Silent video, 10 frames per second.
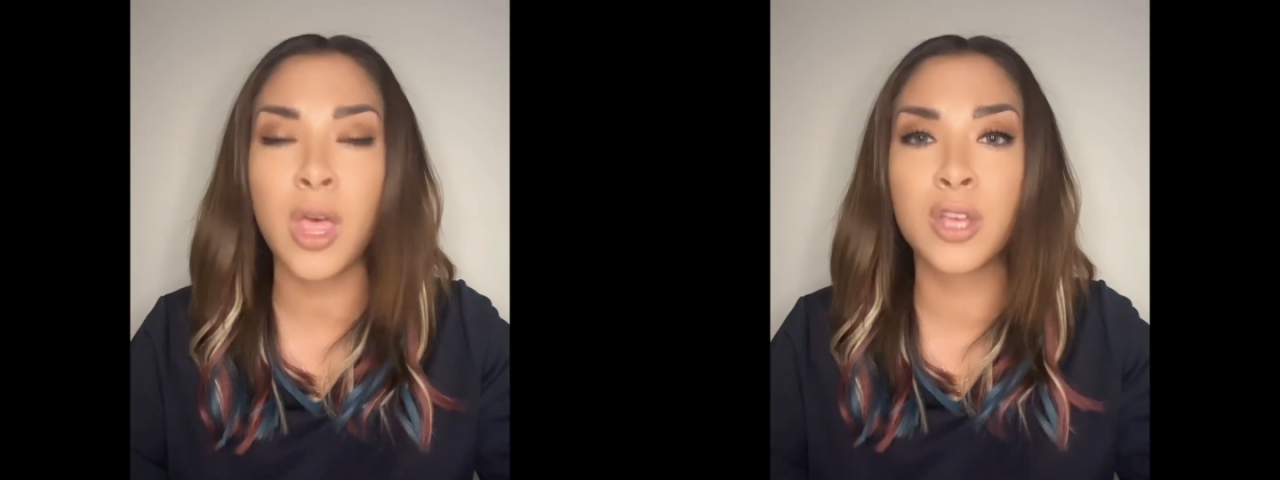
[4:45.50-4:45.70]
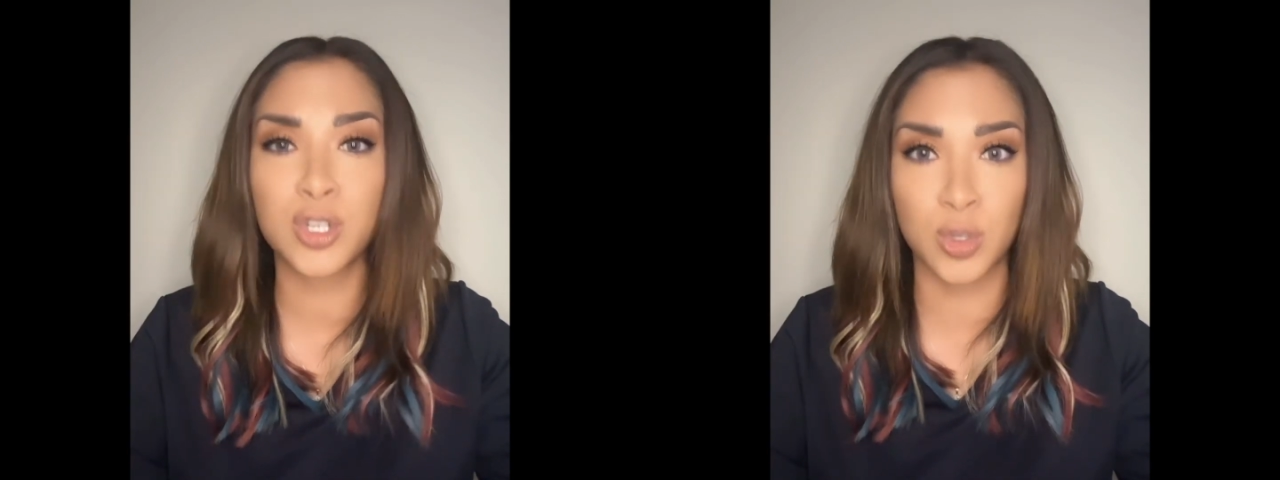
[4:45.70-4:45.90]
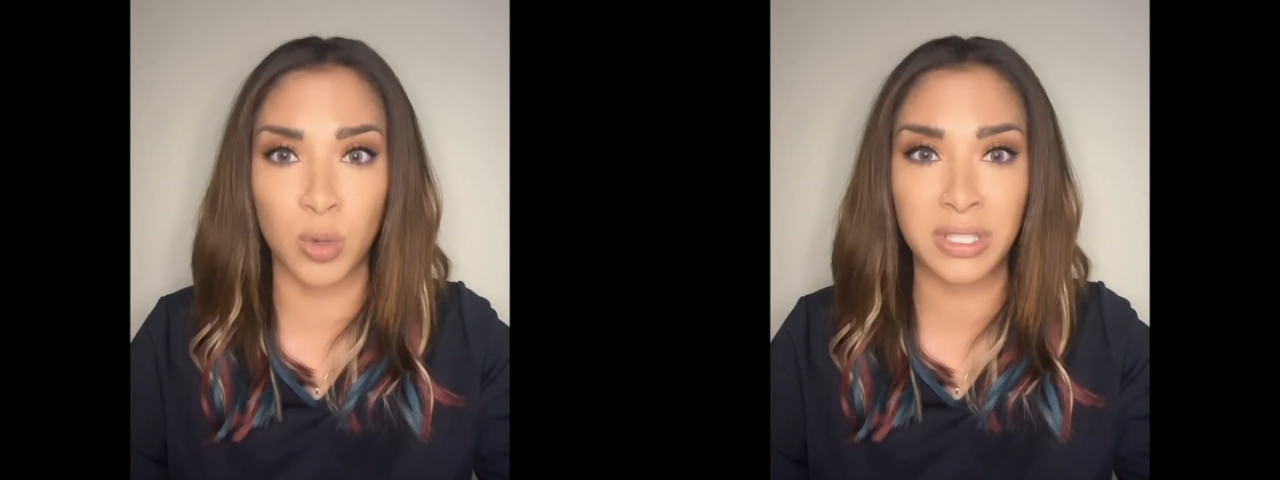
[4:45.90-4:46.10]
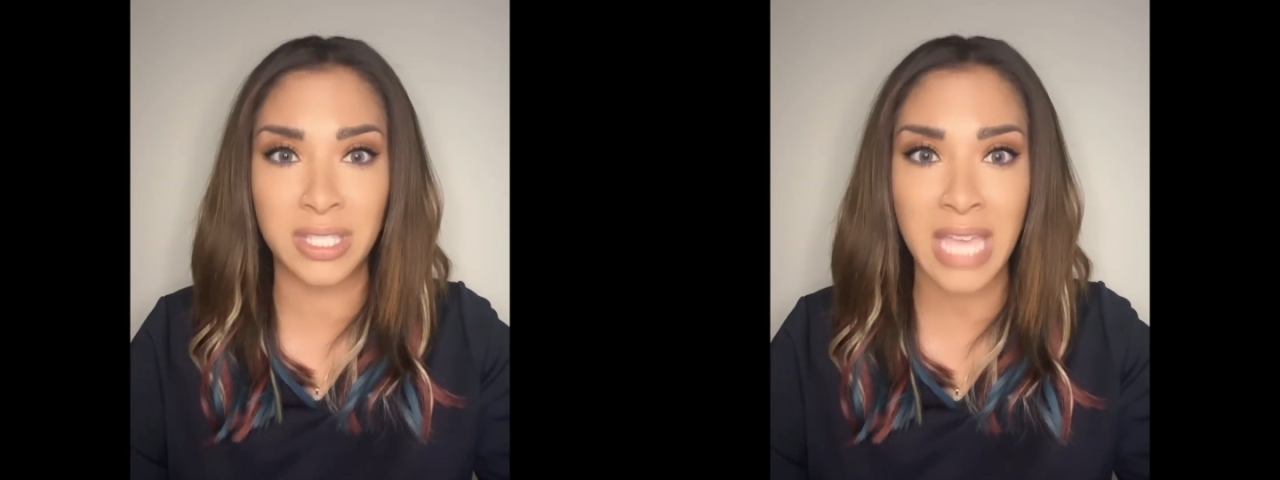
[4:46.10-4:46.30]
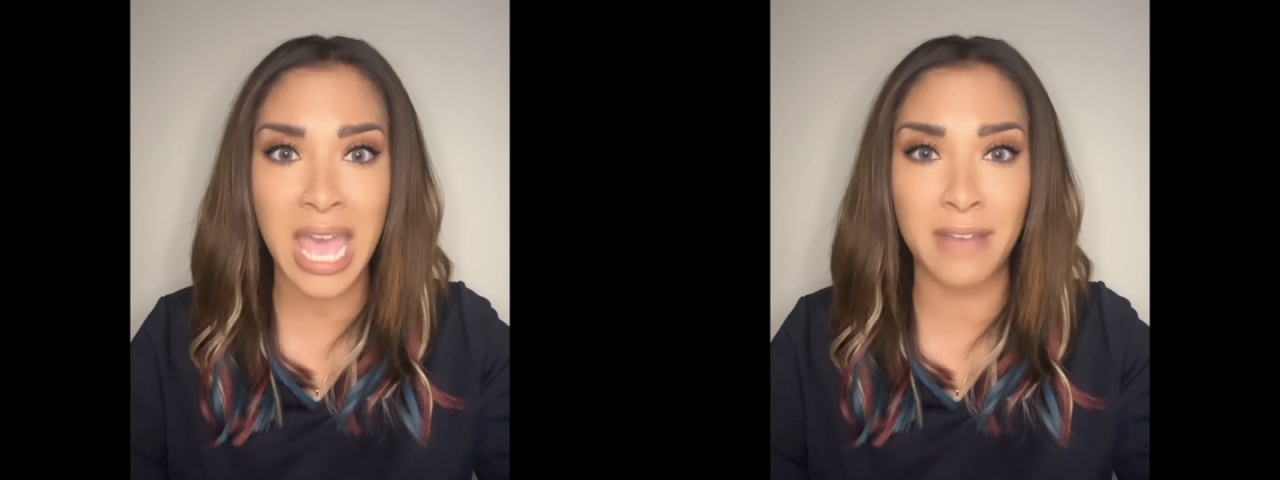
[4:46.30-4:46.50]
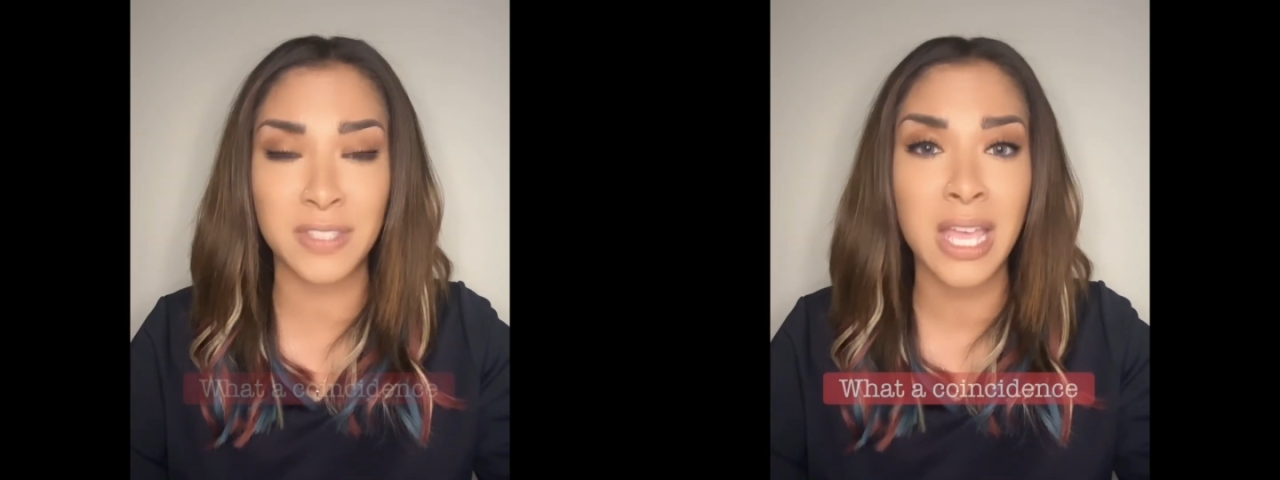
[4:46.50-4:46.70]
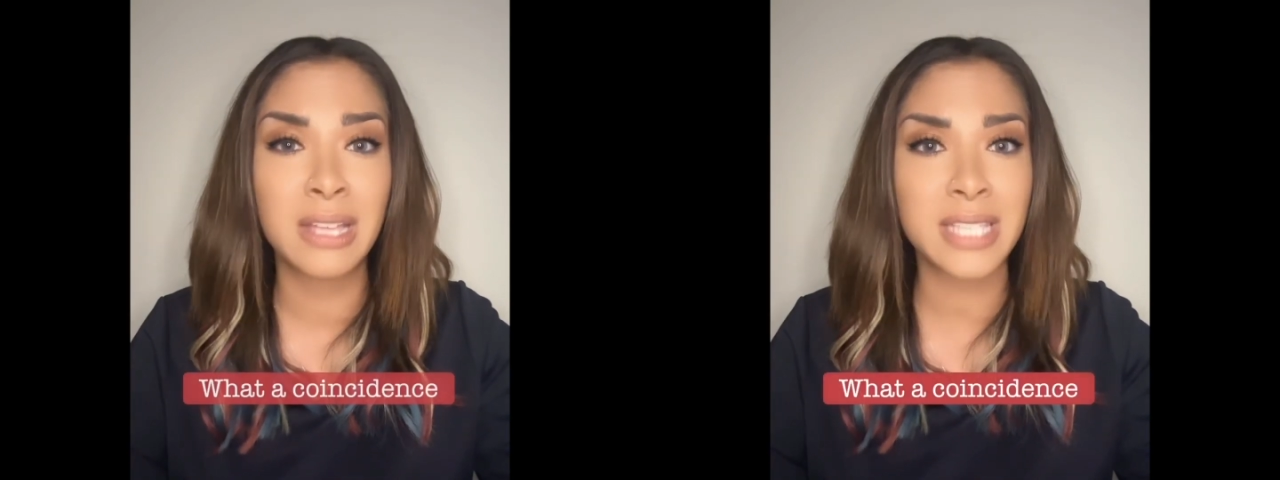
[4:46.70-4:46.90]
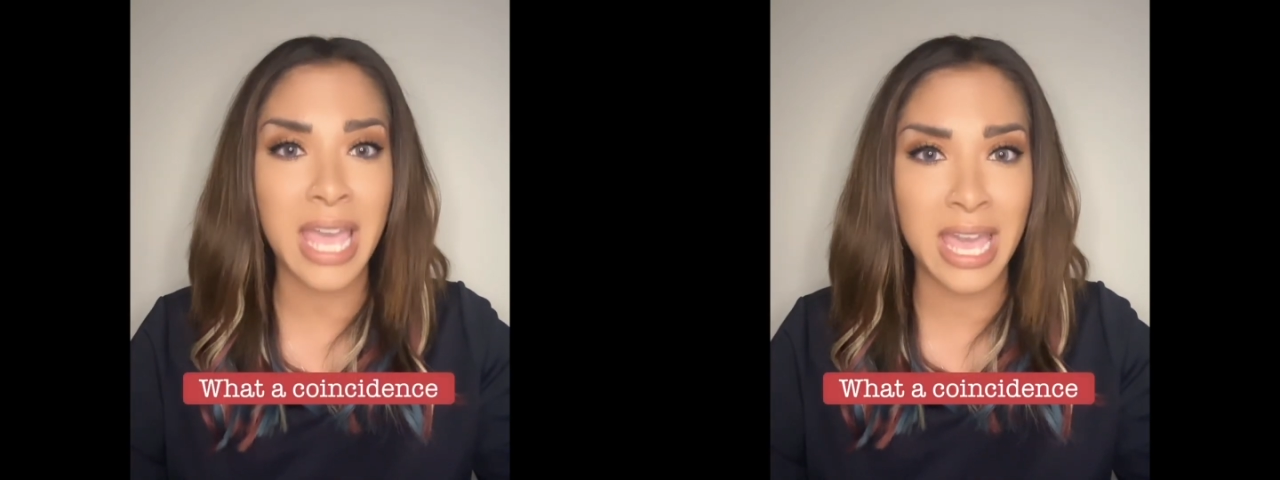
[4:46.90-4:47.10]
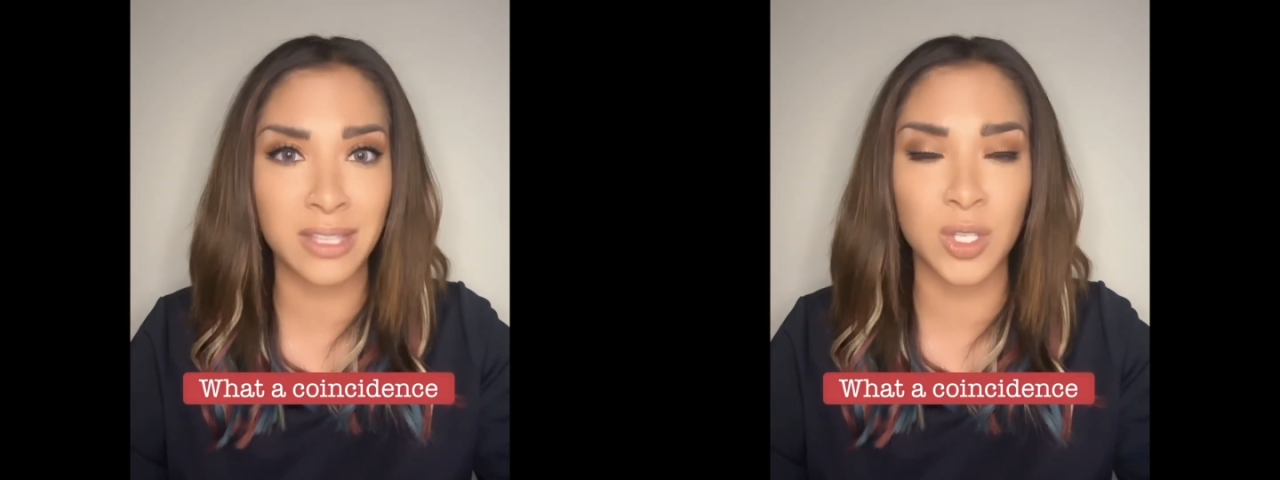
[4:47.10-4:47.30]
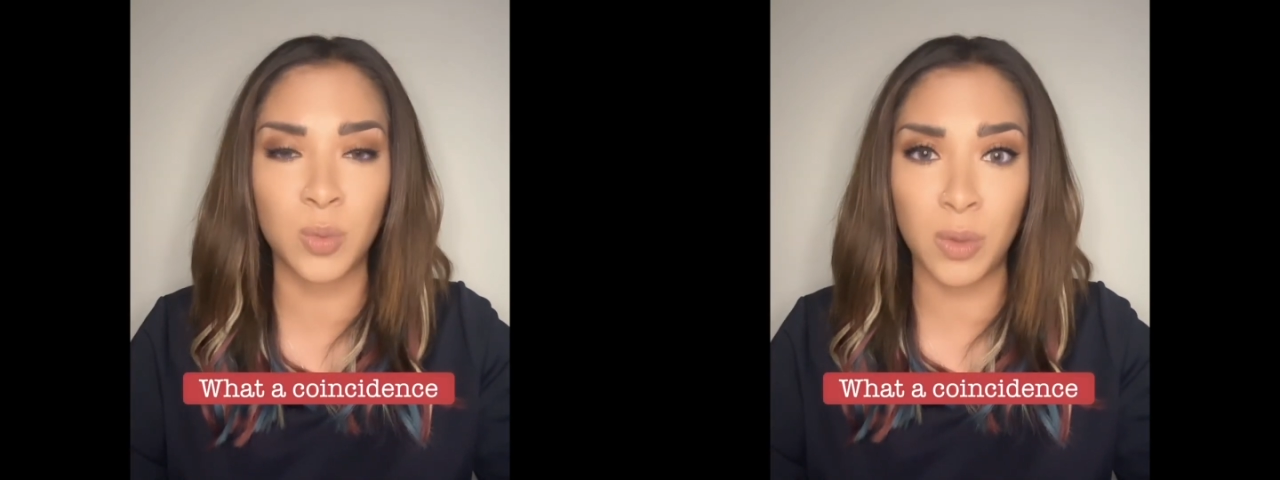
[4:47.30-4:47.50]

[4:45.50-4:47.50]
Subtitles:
short-staffed to handle